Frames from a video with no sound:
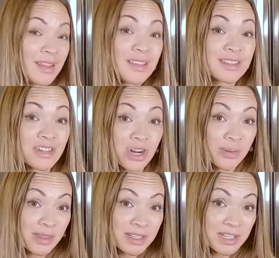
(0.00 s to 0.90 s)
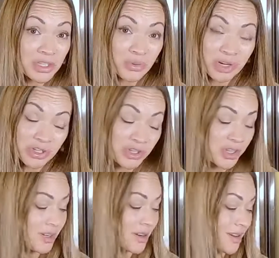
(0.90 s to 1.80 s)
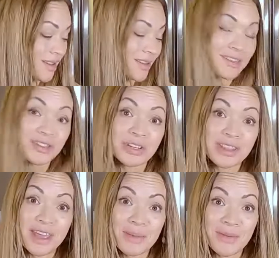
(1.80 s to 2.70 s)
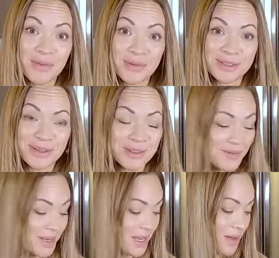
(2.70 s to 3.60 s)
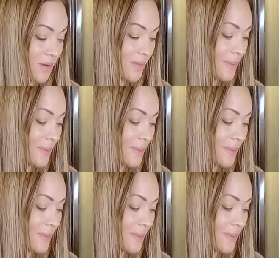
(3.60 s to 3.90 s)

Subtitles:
Sorry about the dishwasher. Started that before we started the video.